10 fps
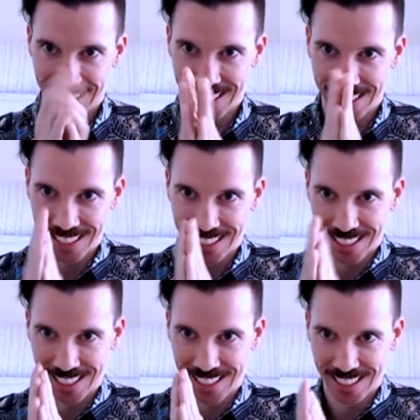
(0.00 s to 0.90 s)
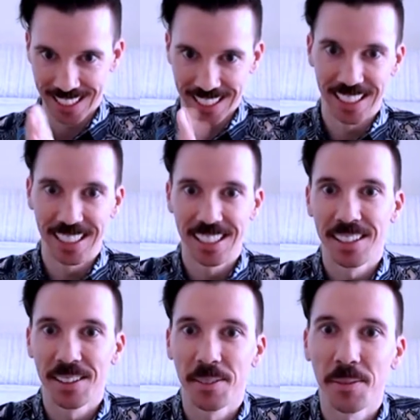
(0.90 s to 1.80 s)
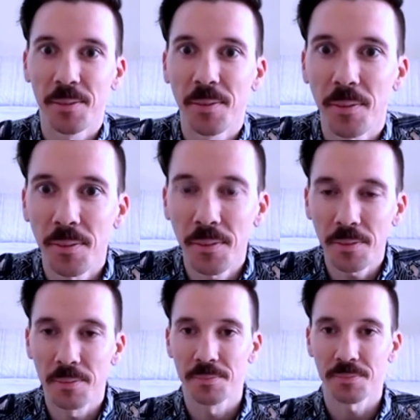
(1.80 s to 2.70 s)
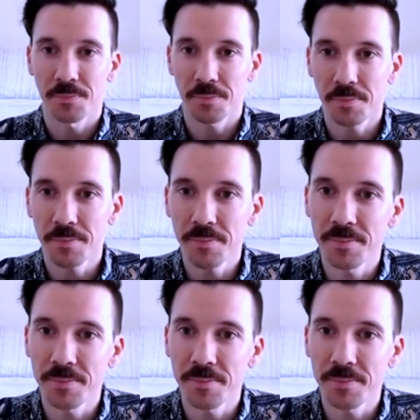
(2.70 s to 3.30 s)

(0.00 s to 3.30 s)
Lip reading: This person isn't speaking.